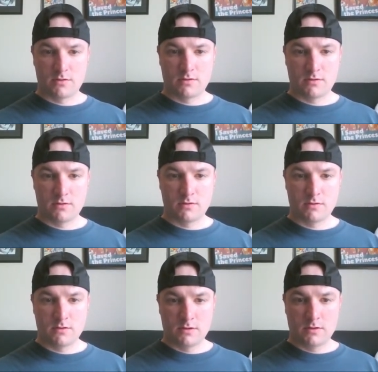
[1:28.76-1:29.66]

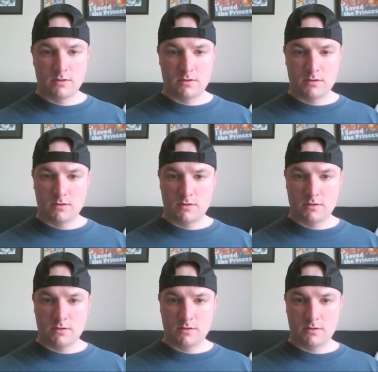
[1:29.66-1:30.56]

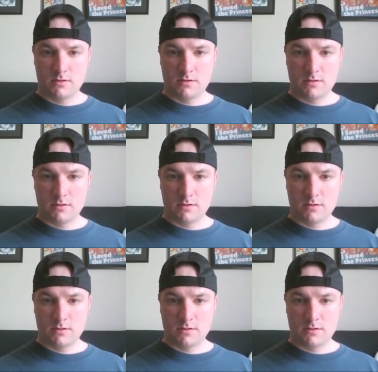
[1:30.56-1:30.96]
Nothing is said.